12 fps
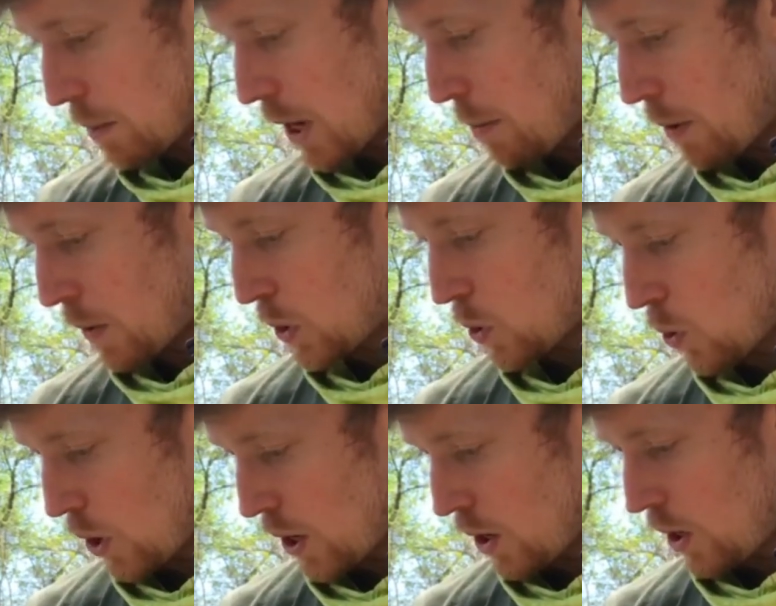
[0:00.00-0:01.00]
type of
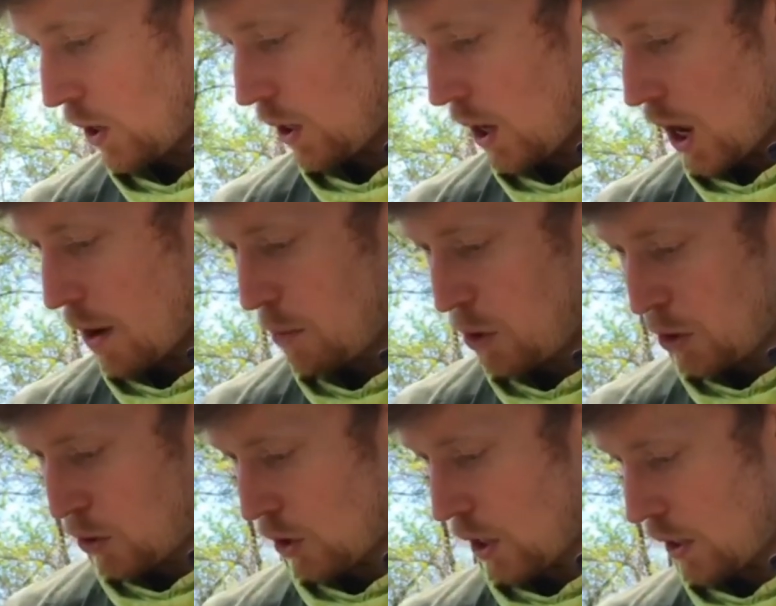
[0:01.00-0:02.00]
soil
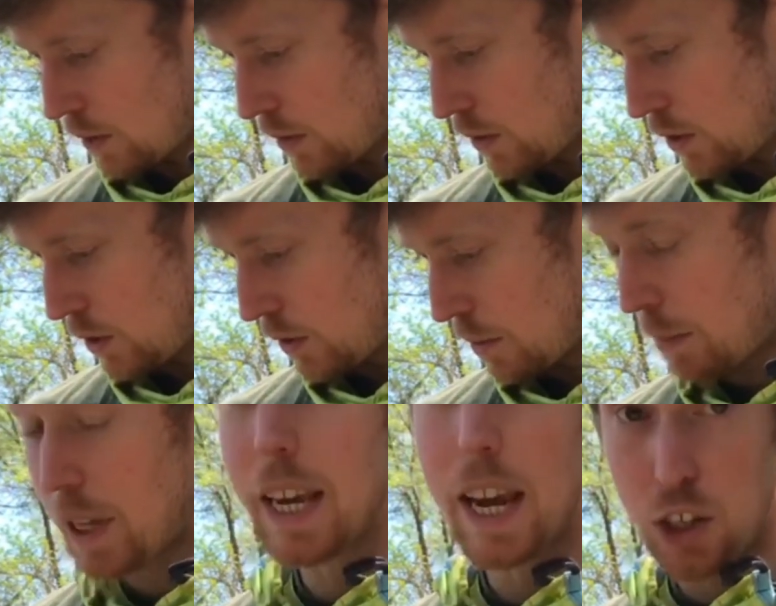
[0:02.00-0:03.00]

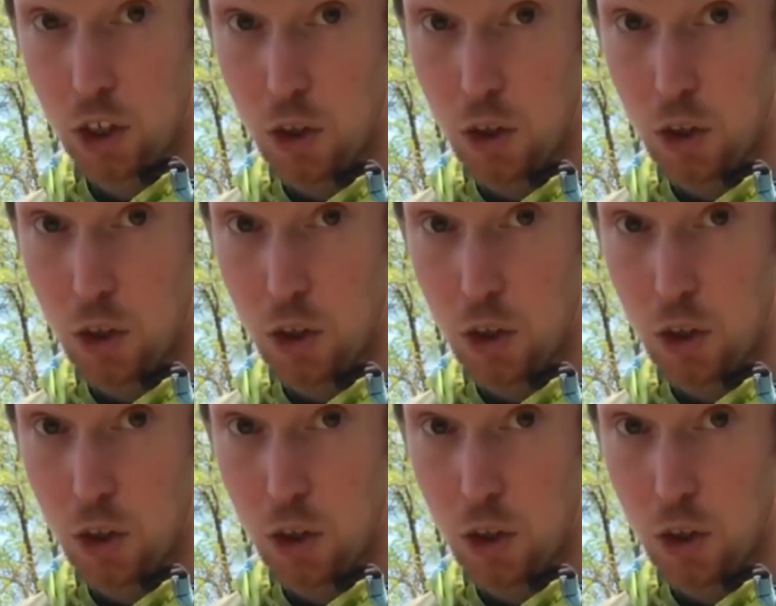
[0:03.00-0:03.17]
pH